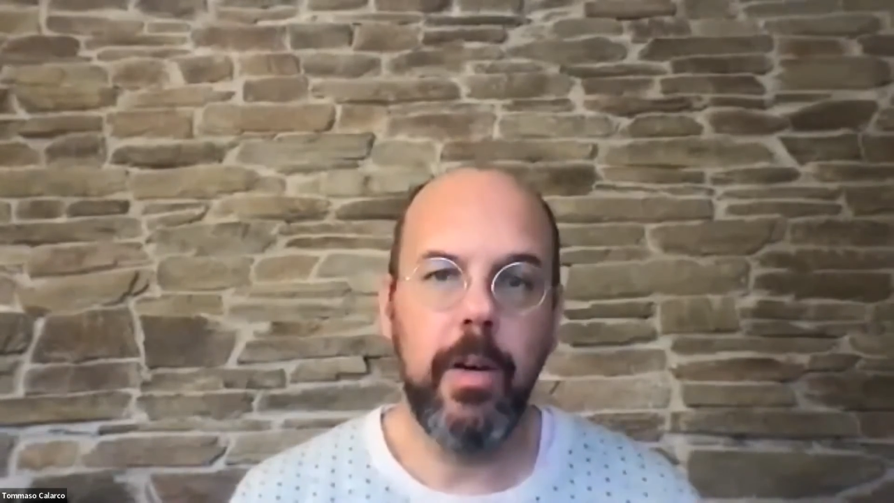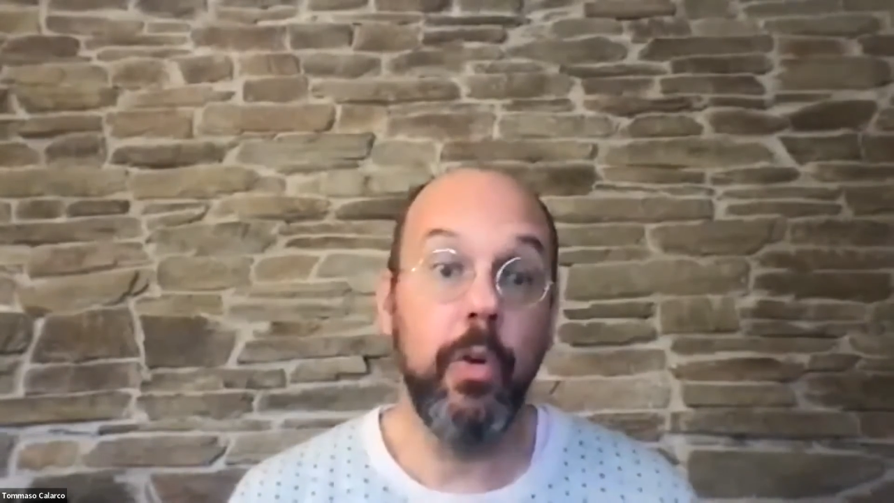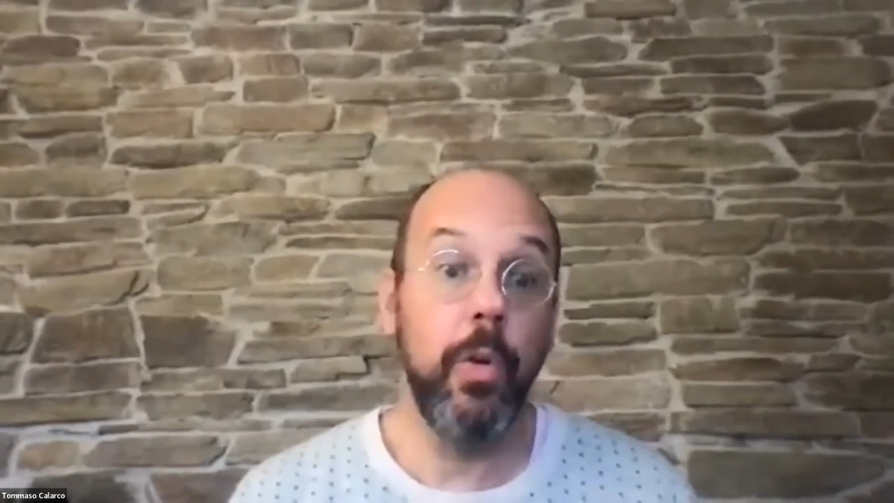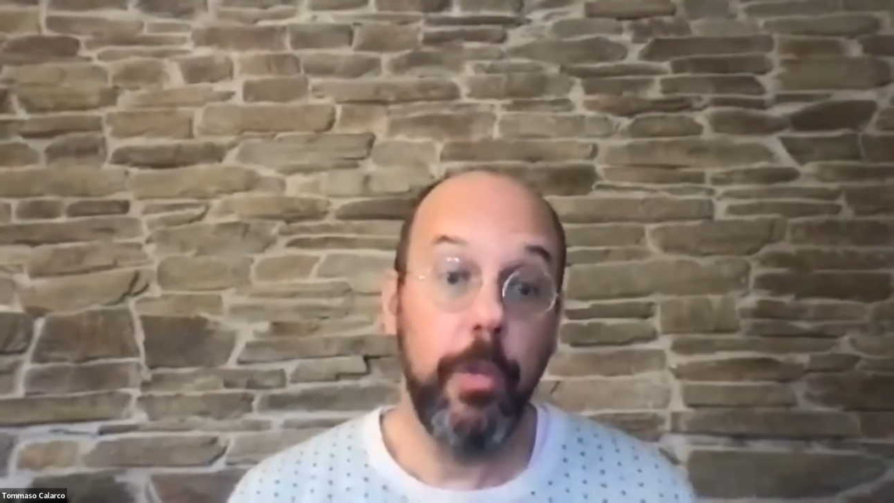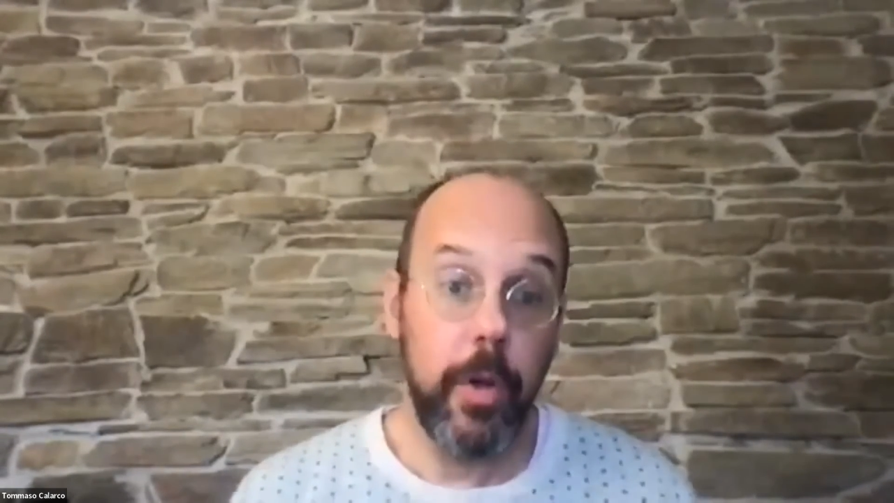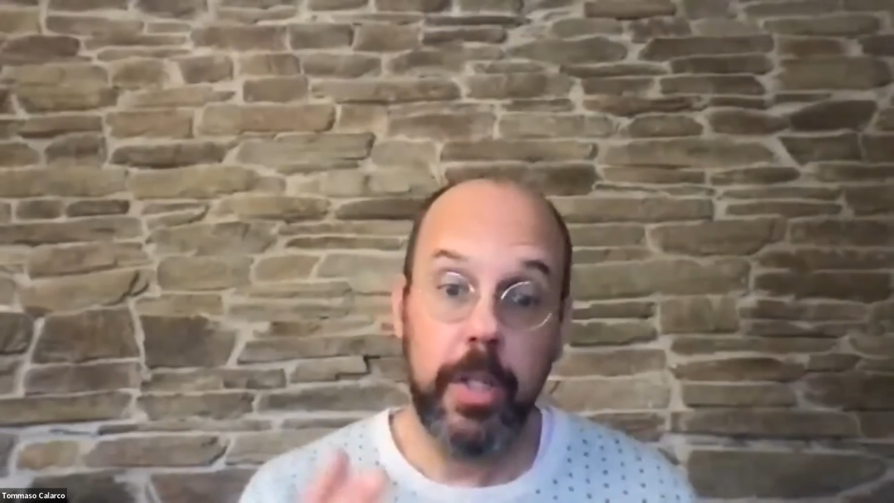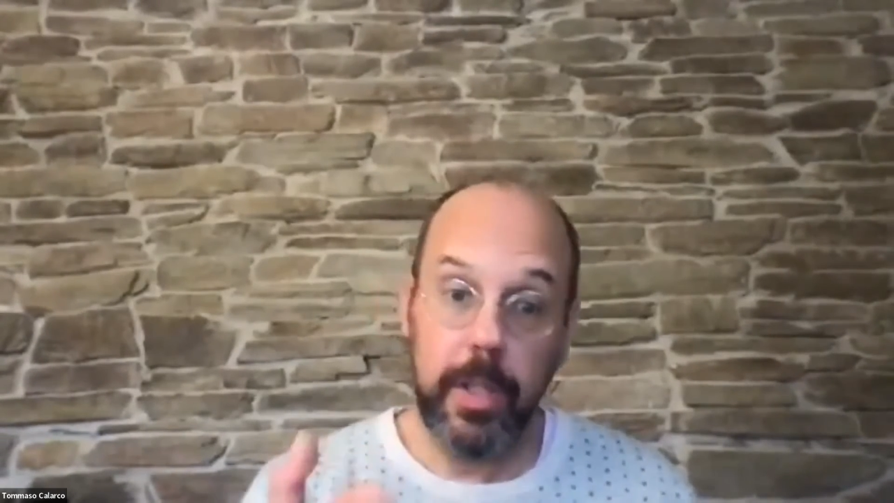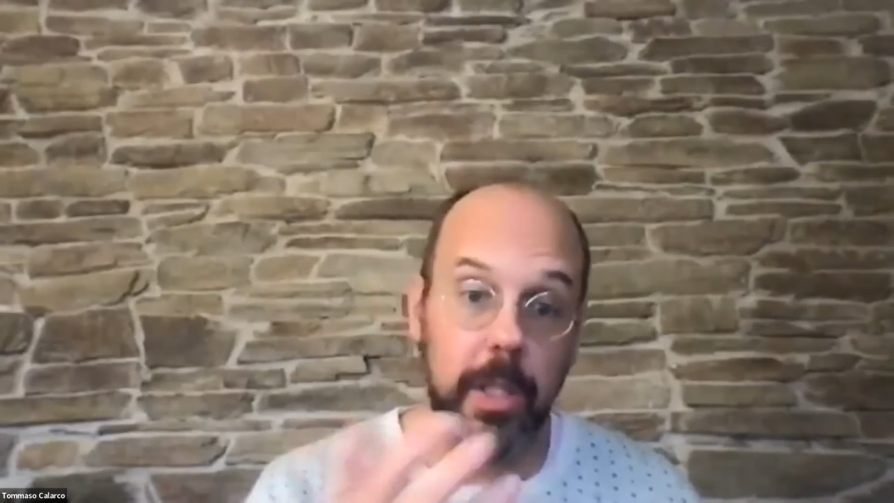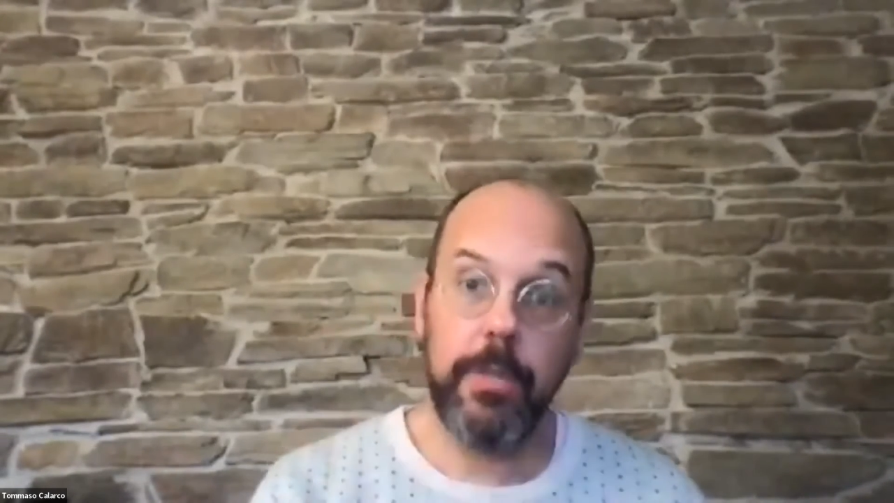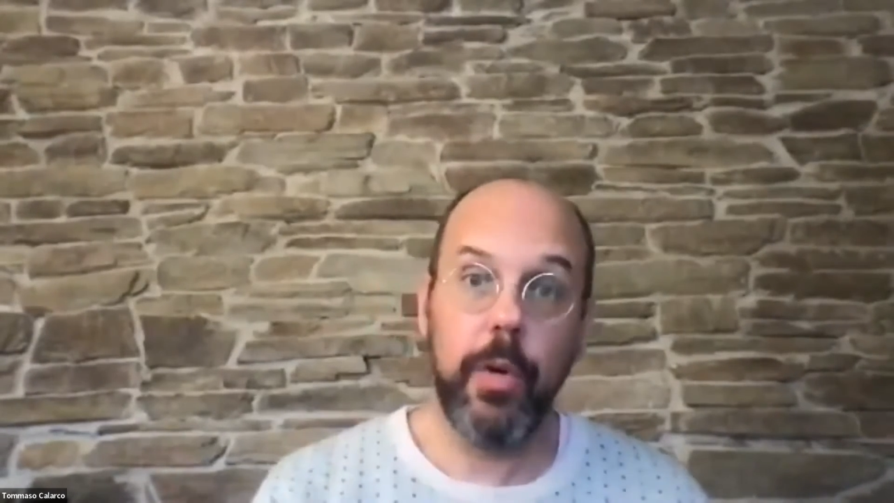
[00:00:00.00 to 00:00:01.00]
on
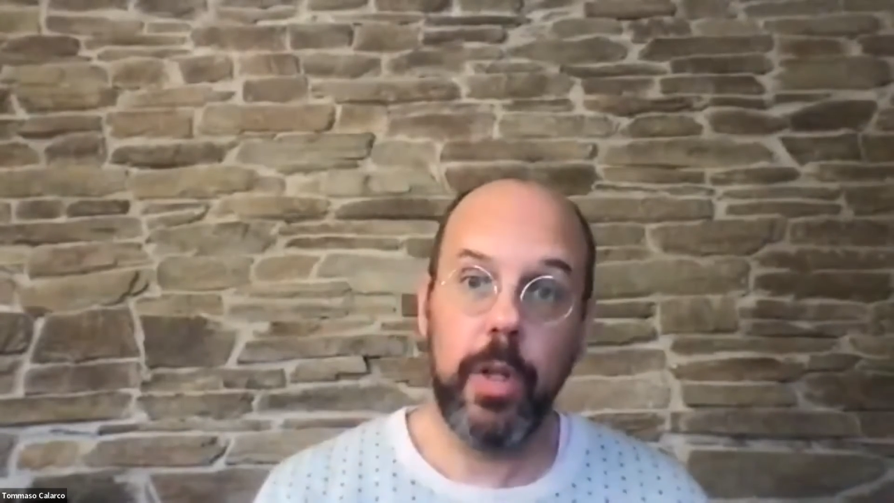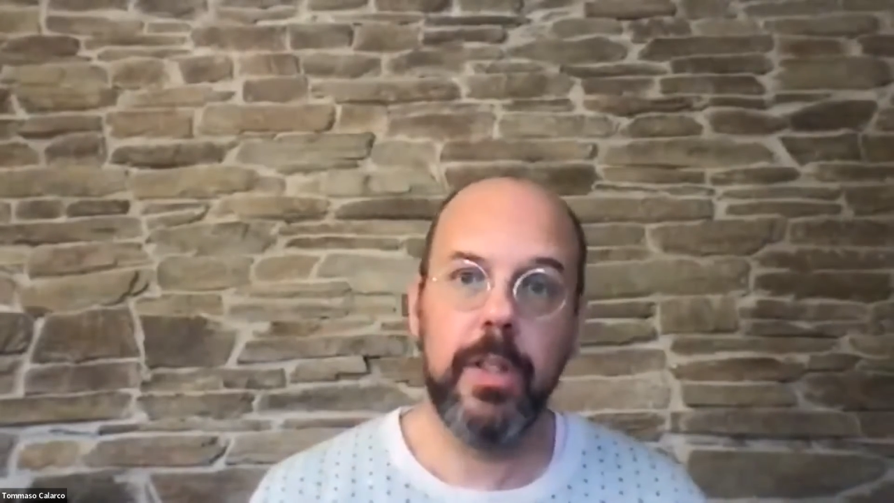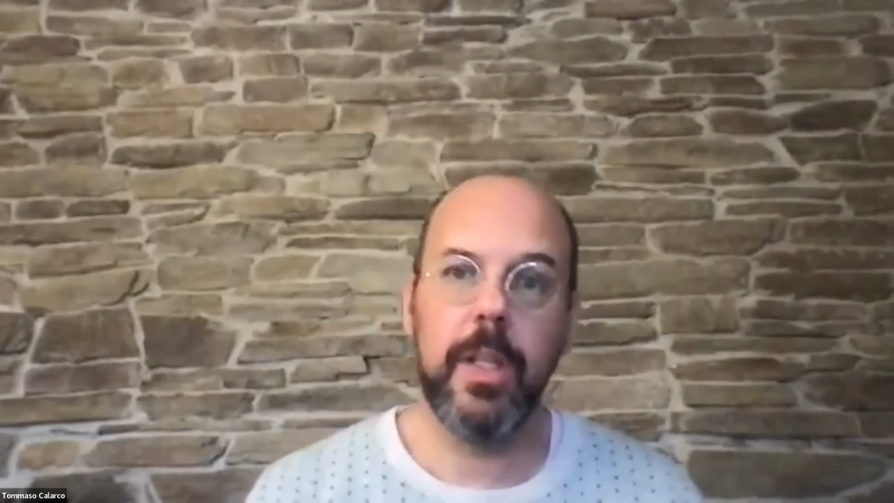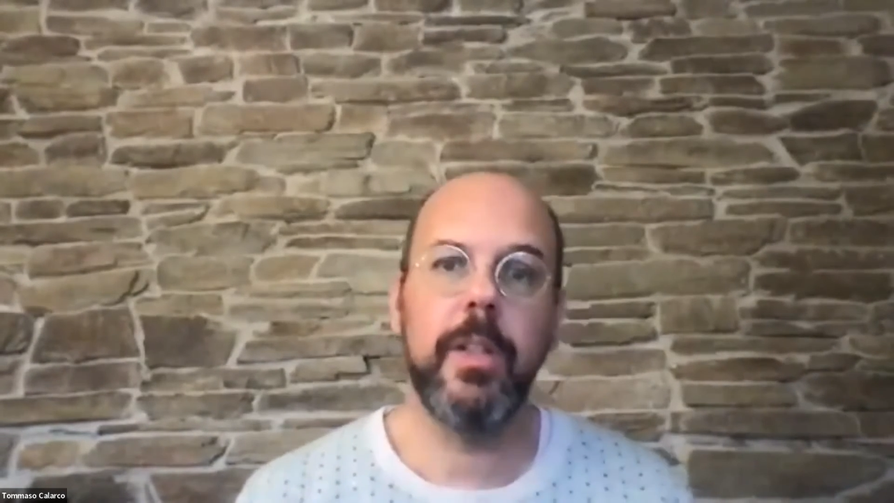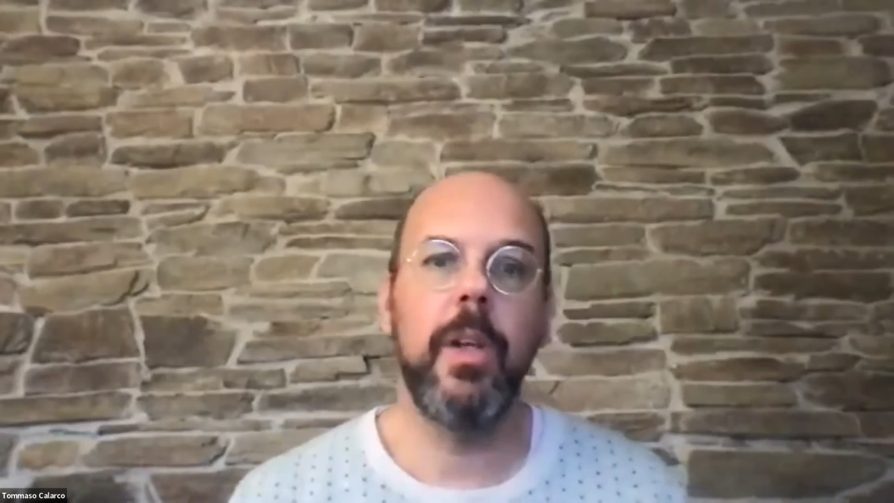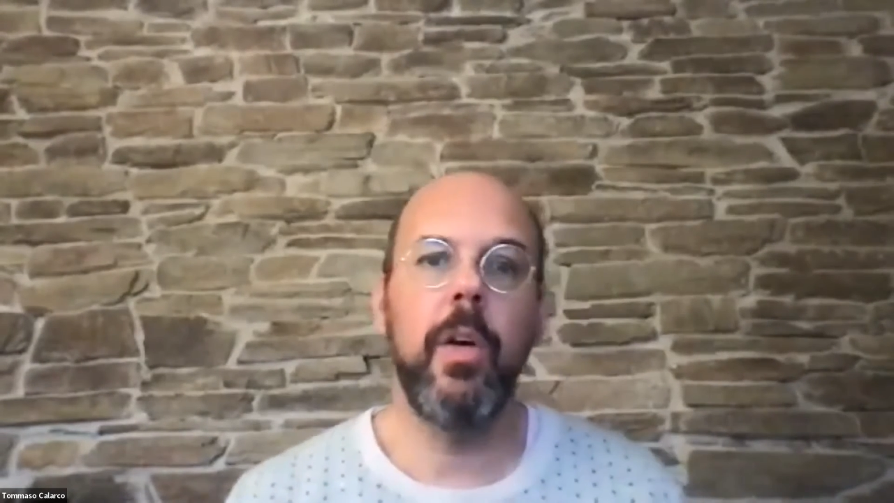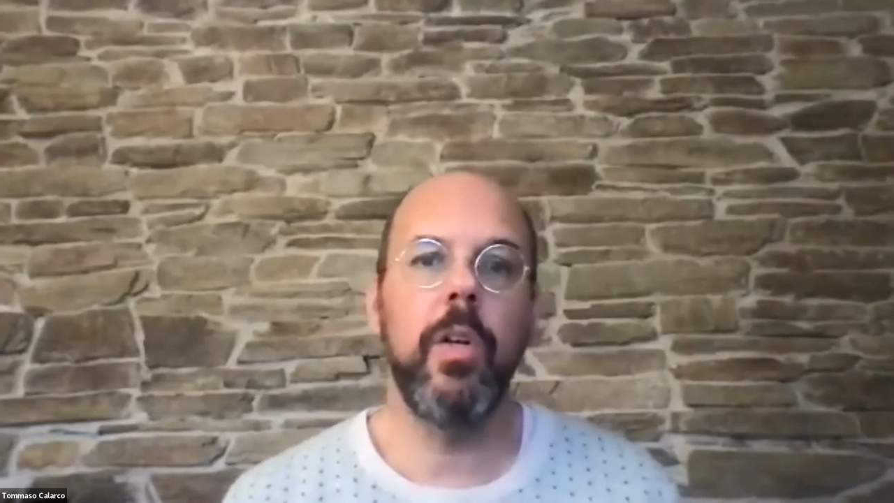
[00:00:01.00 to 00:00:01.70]
universities, for instance,